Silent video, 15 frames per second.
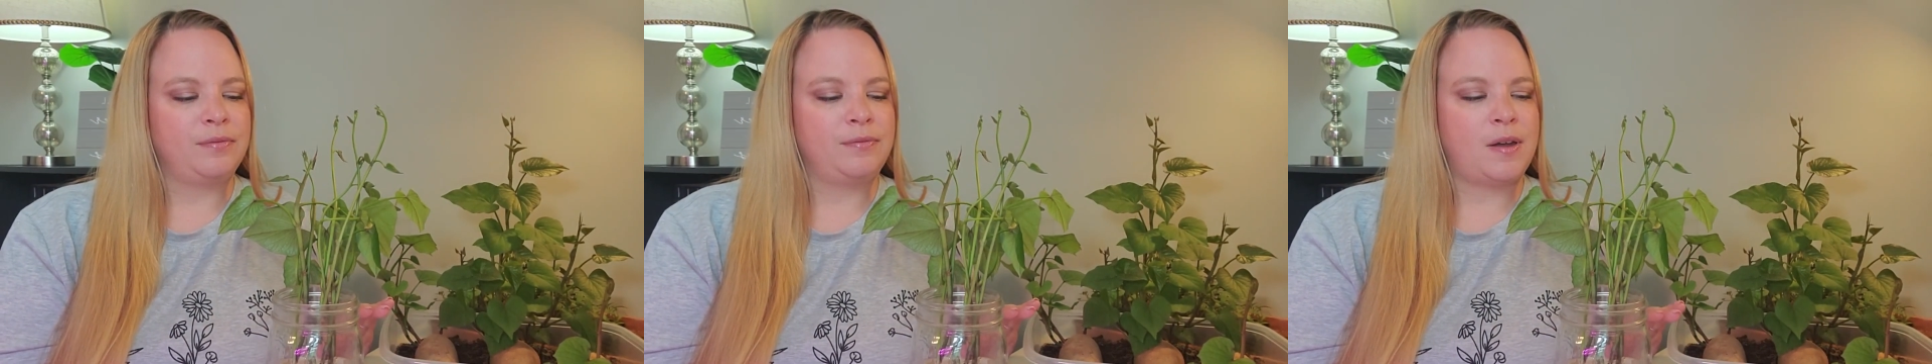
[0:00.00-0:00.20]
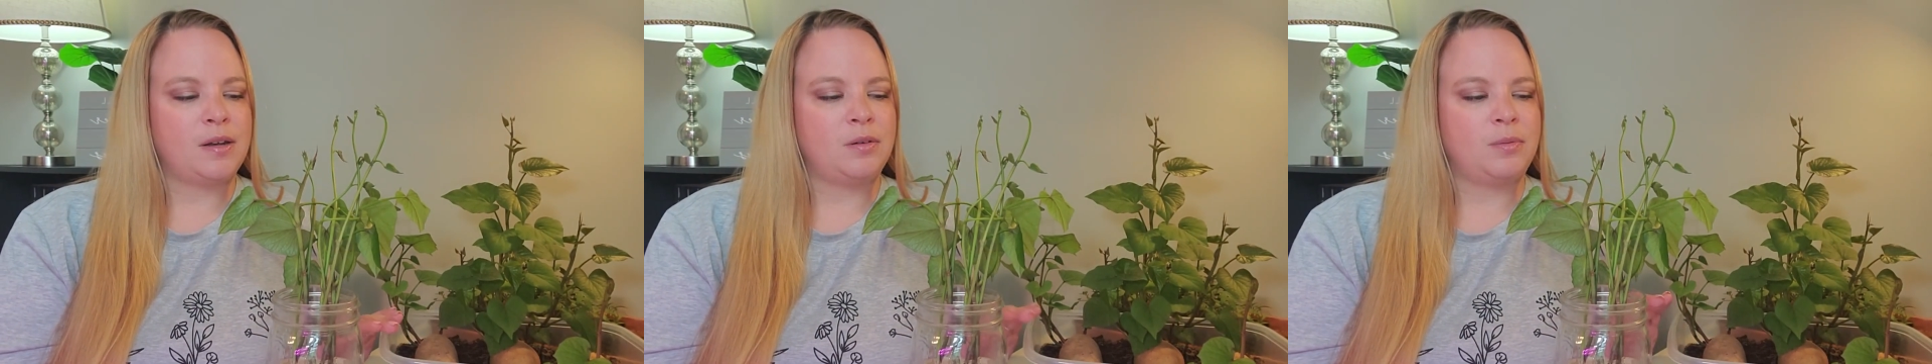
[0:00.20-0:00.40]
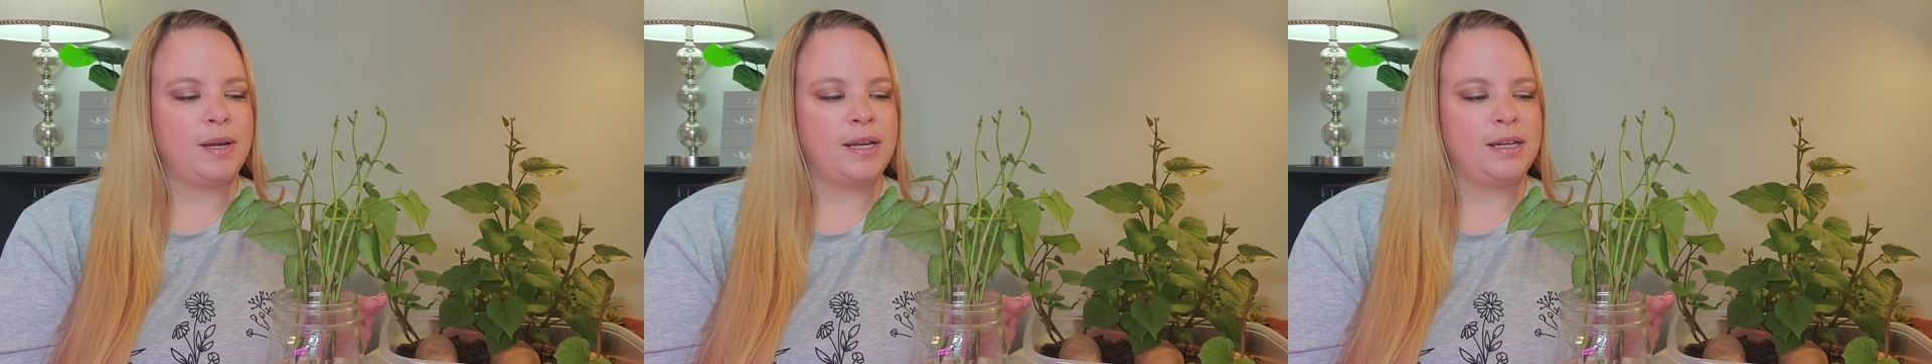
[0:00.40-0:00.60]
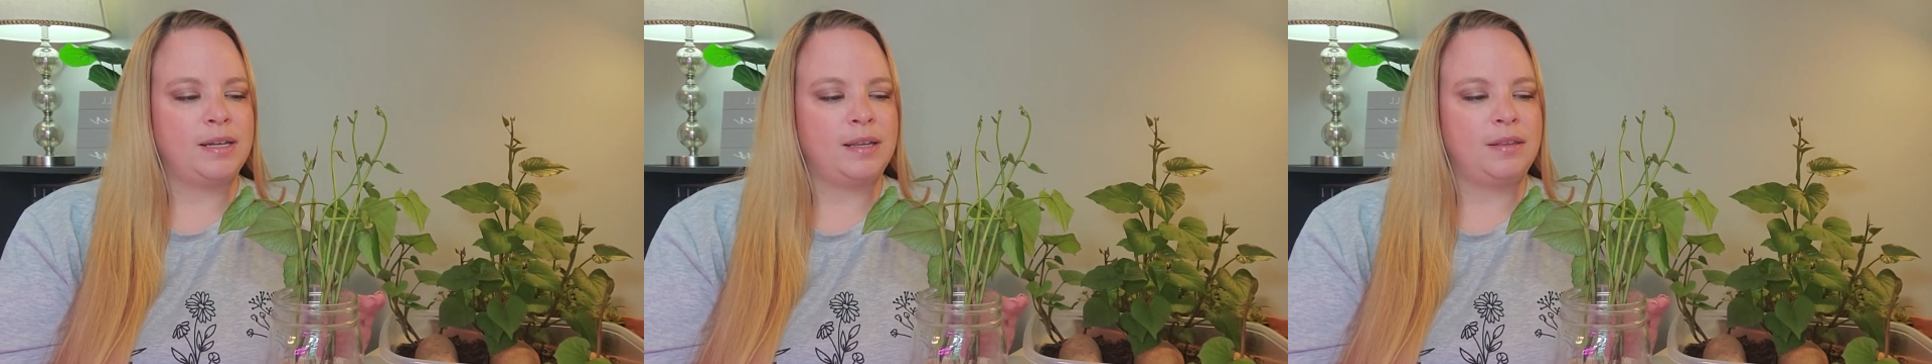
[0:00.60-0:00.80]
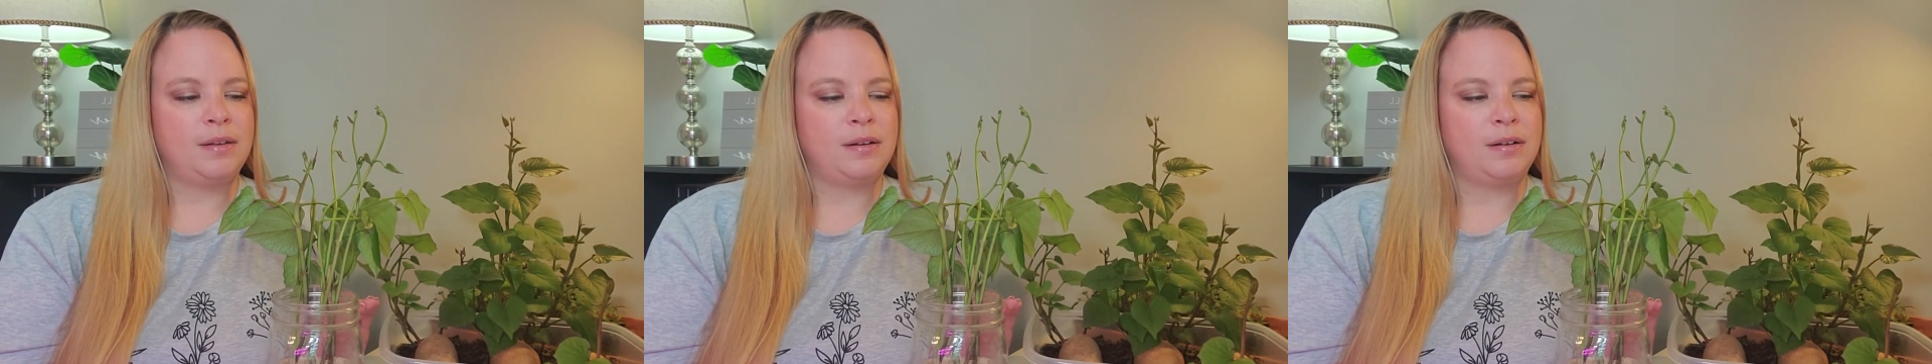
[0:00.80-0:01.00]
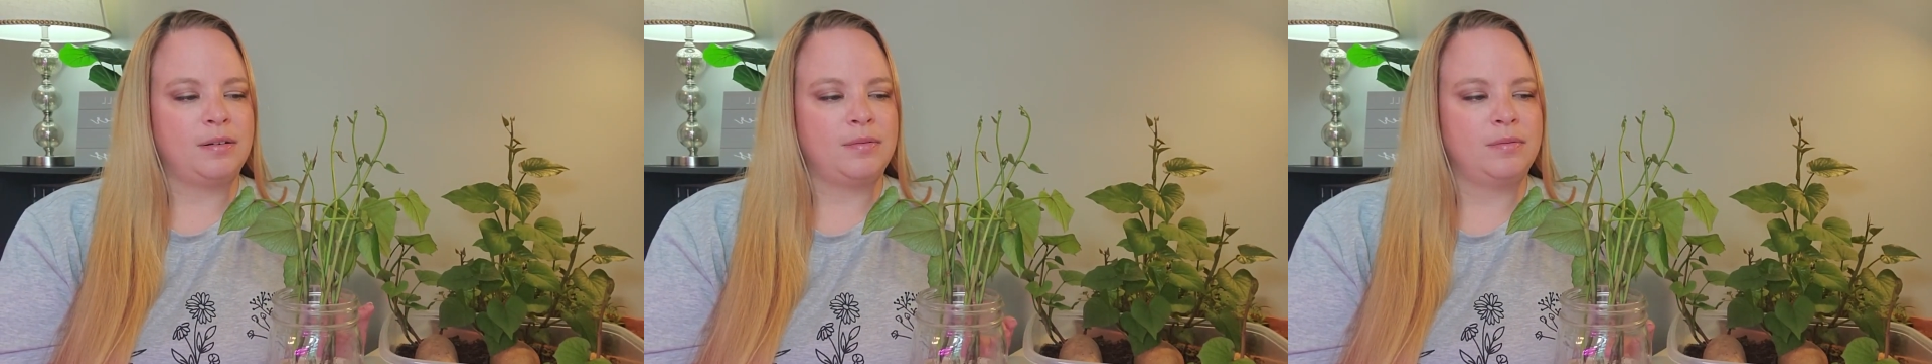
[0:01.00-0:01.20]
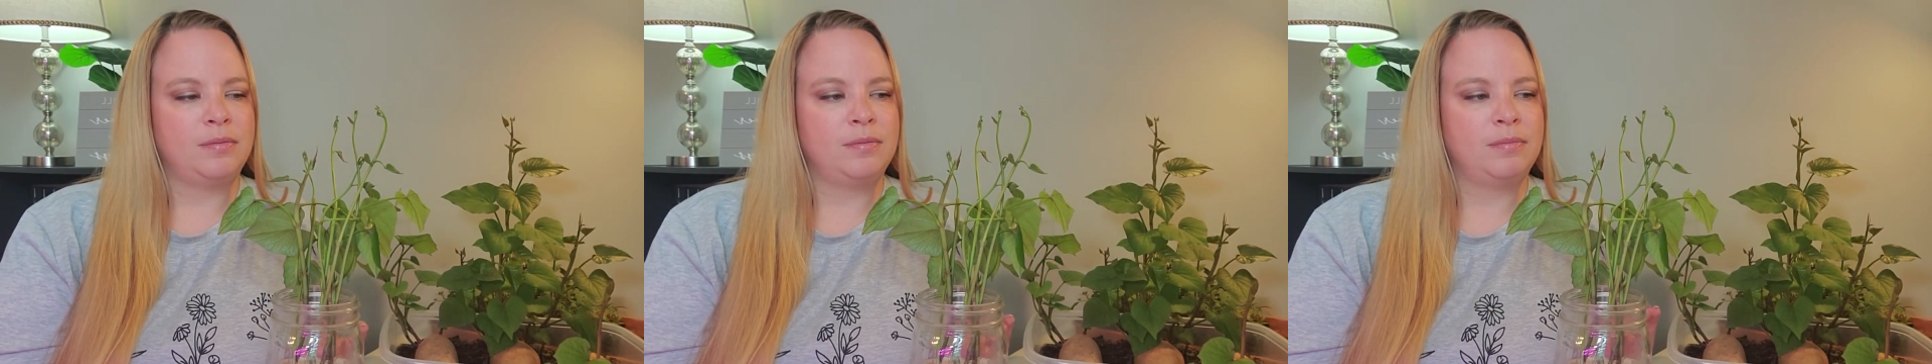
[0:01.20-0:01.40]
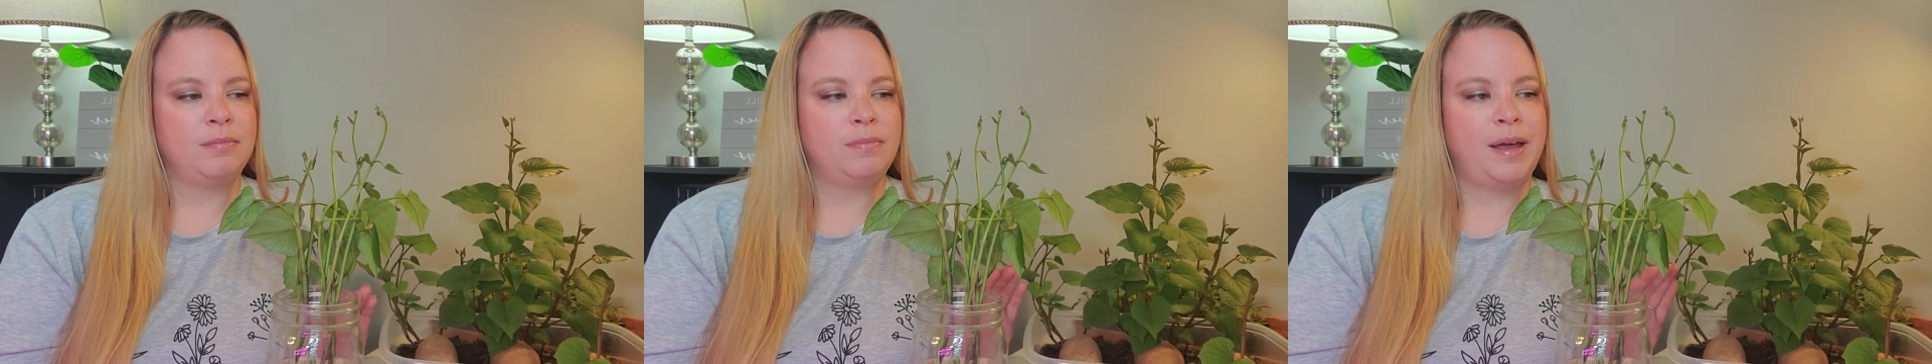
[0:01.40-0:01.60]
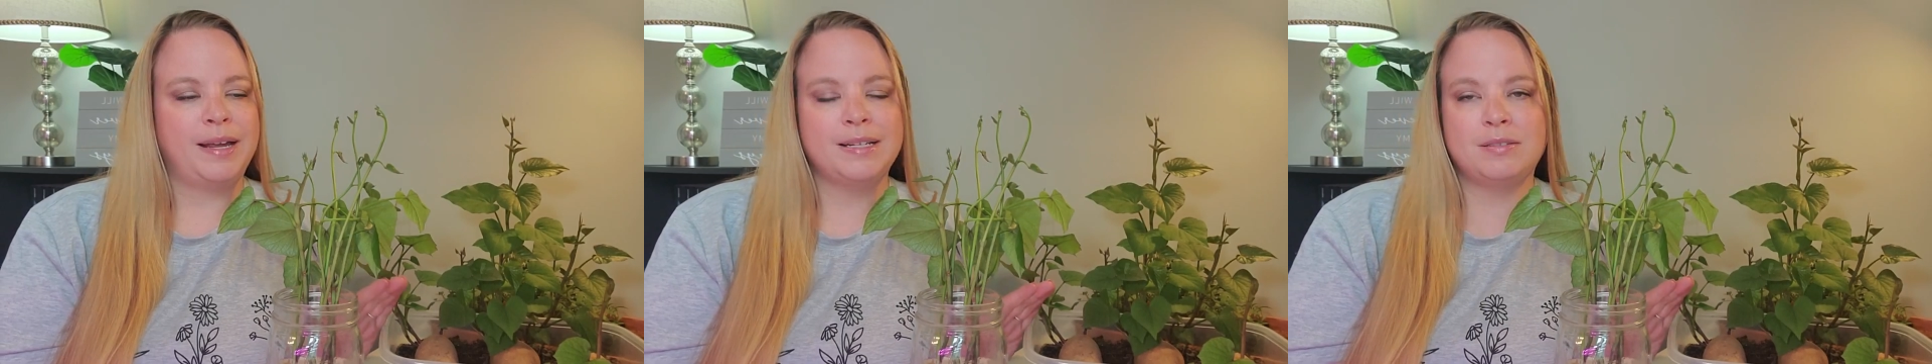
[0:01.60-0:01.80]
find a way to either buy